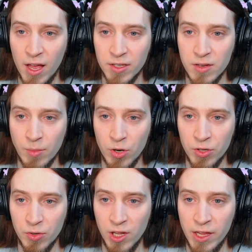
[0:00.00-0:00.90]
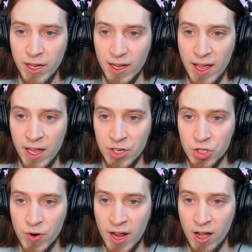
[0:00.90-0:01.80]
so I'm going to click and
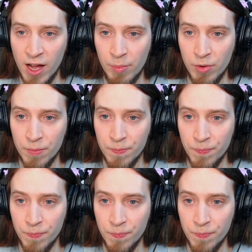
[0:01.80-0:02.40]
drag up